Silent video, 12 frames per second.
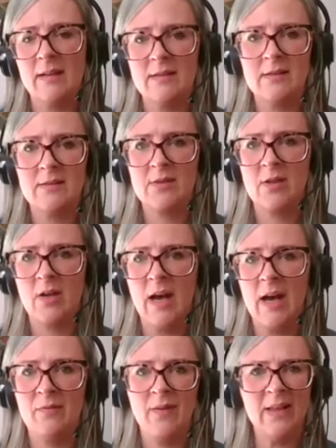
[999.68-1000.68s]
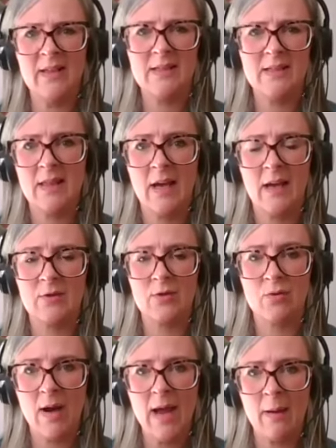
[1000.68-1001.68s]
And so I fell into that
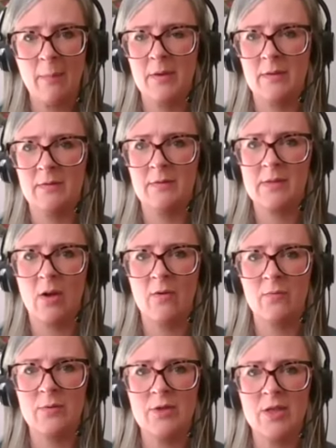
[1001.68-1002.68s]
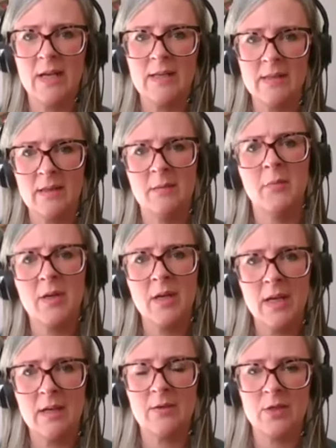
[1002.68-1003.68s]
trap and sort of was chasing the
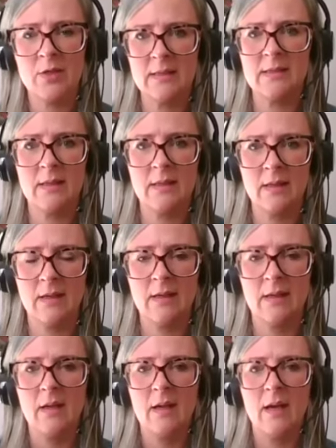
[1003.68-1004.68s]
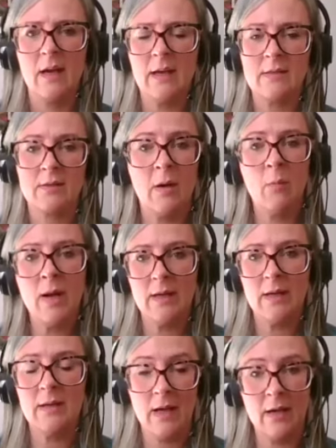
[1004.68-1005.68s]
money and chasing the. So
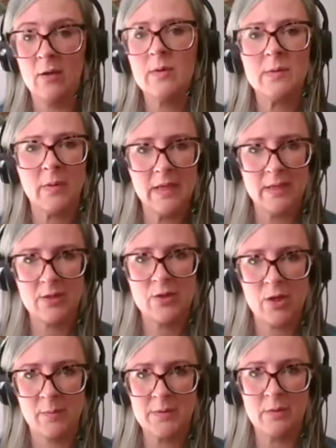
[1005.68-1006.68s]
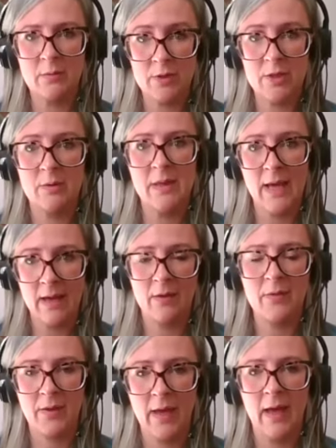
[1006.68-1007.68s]
I always went into jobs that were to do with
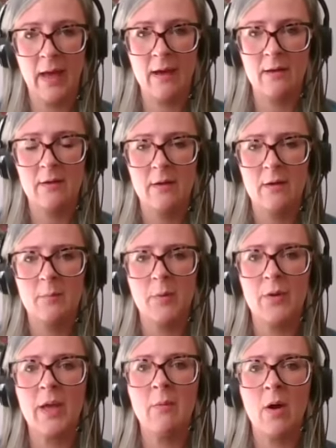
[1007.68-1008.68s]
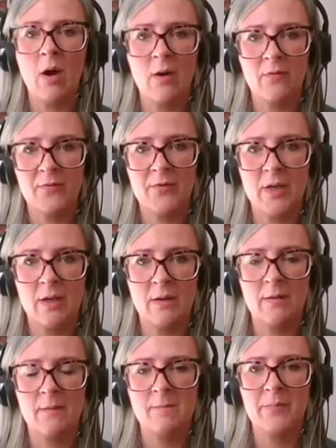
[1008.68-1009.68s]
healthcare, but they were
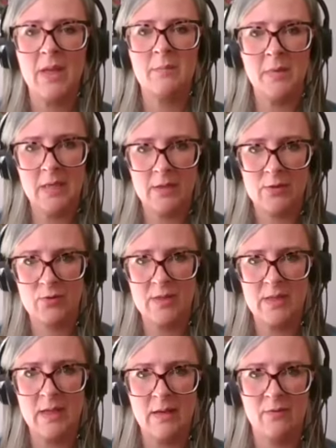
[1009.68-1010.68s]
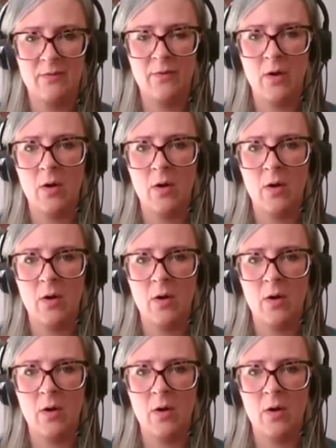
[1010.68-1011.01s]
often administrative